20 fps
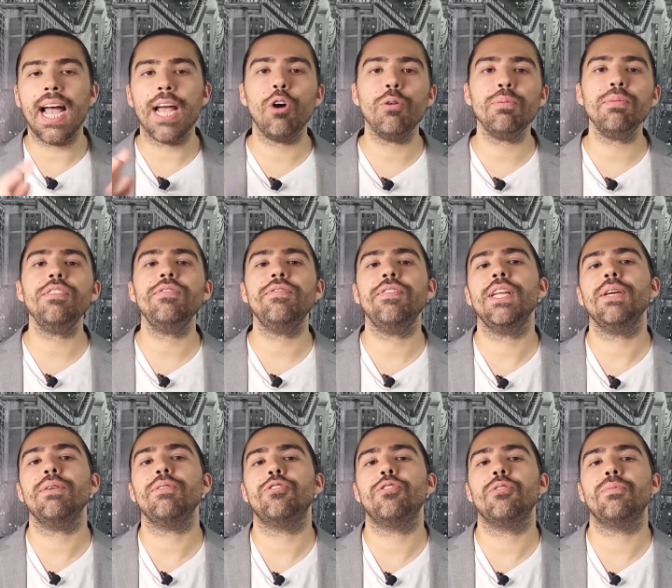hope this video
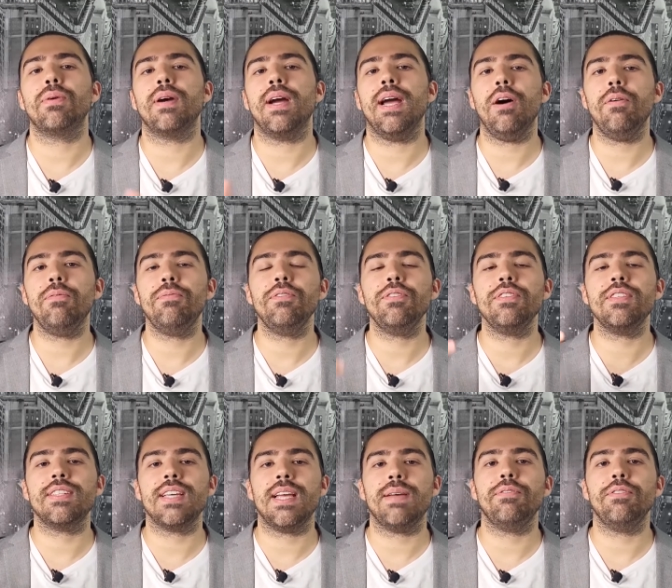is super helpful,
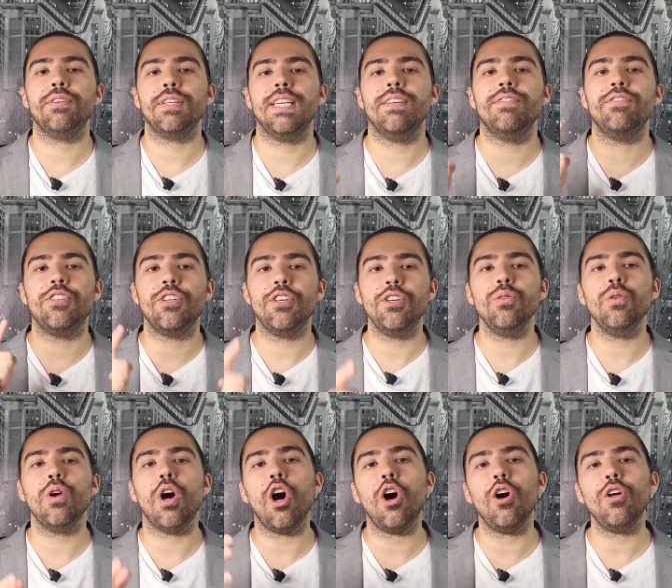insightful, and gives you
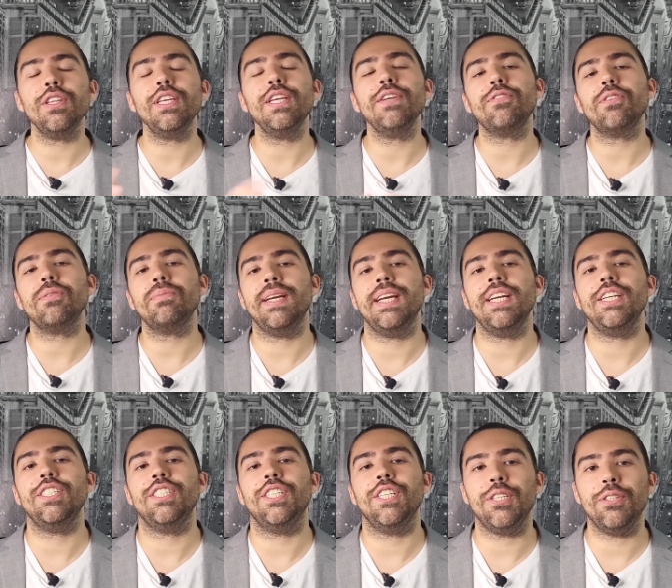all the
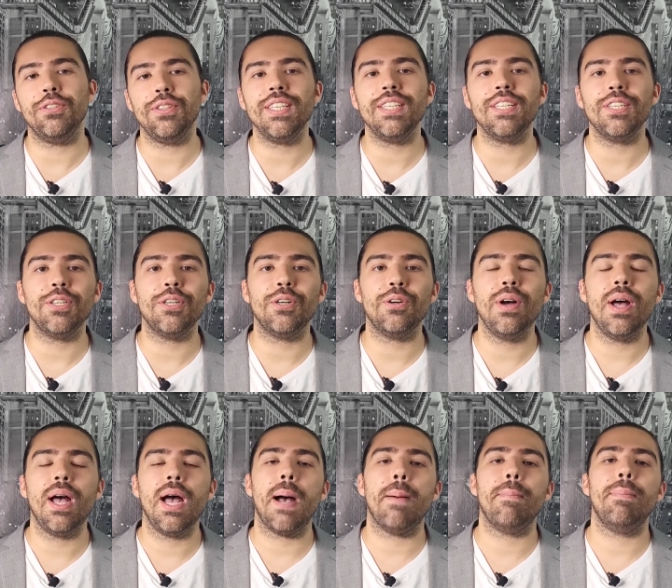information that you need to know
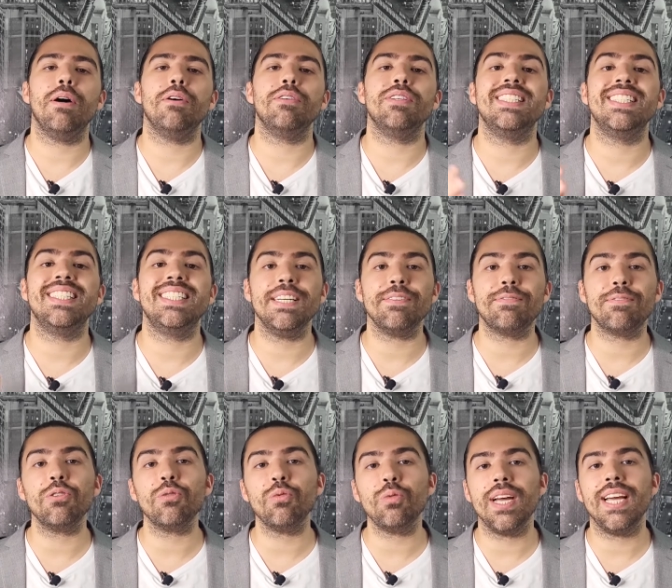about
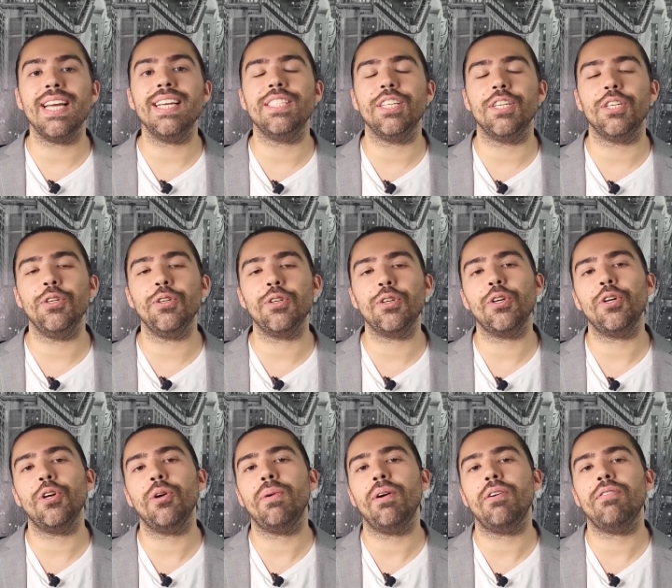different ways that you can go
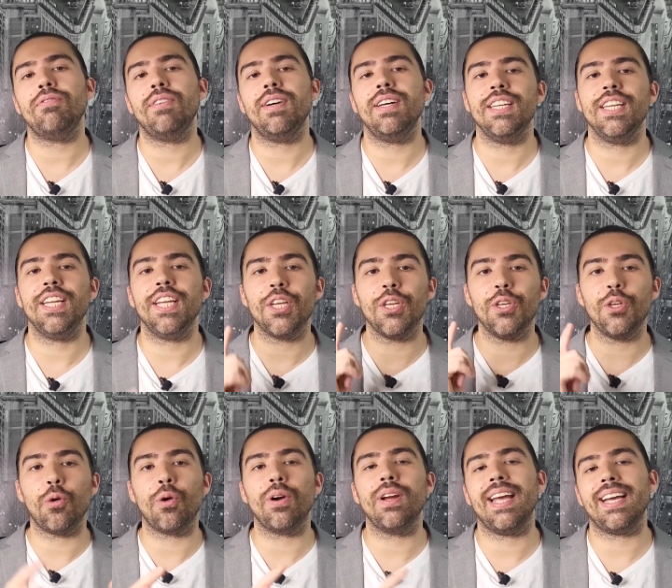about funding
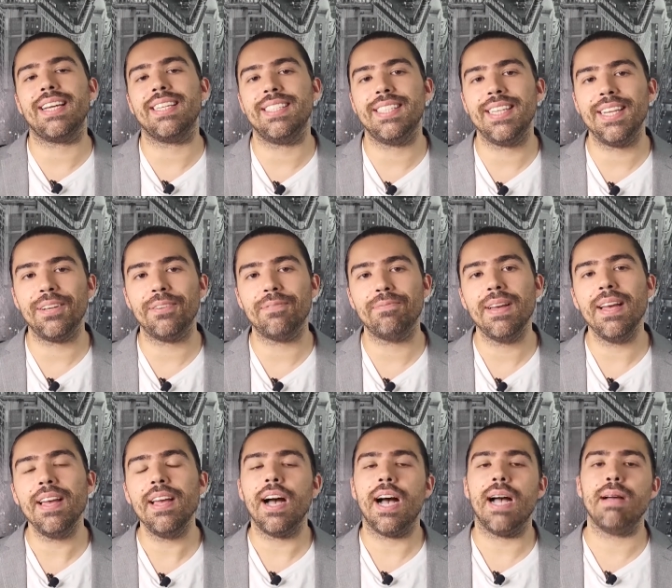your next deal.
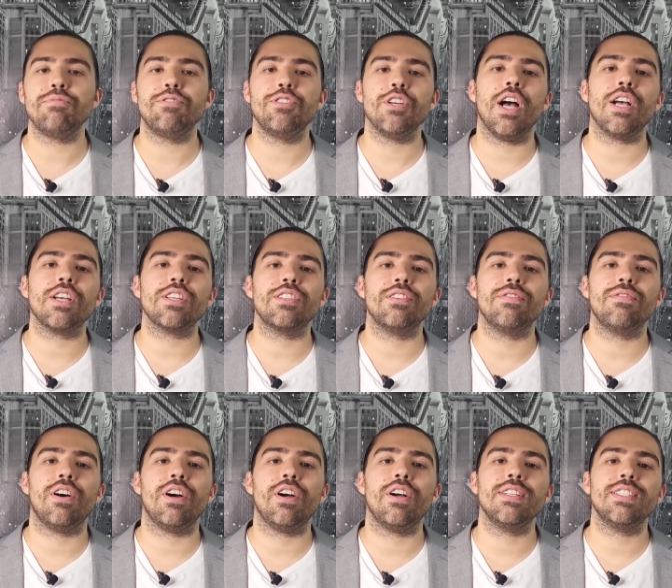I'm Josh
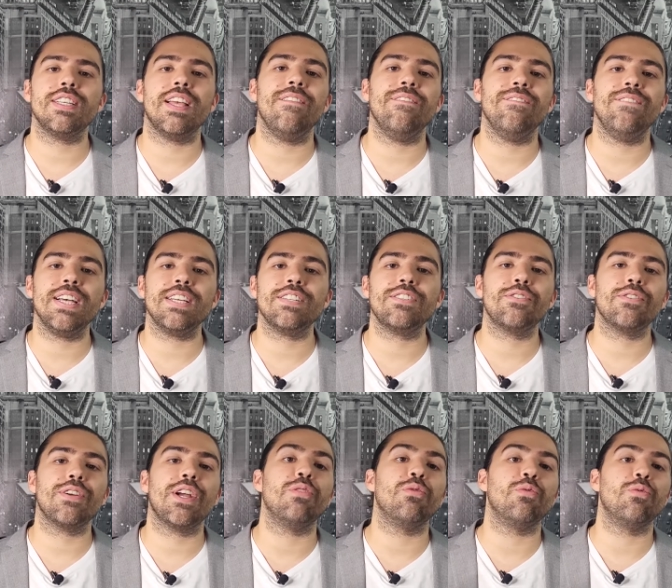Tavares, investor
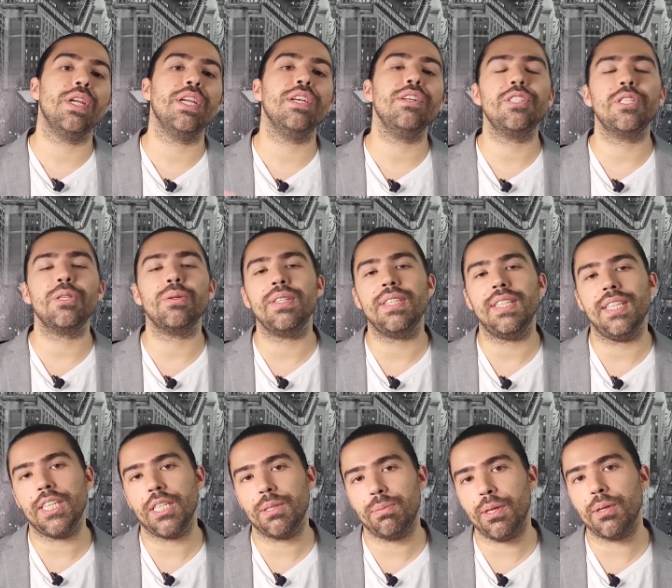and realtor at the
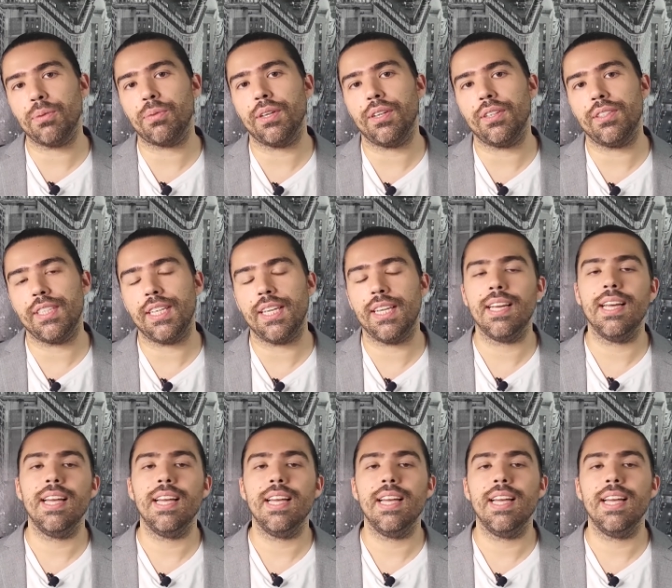eXp Realty.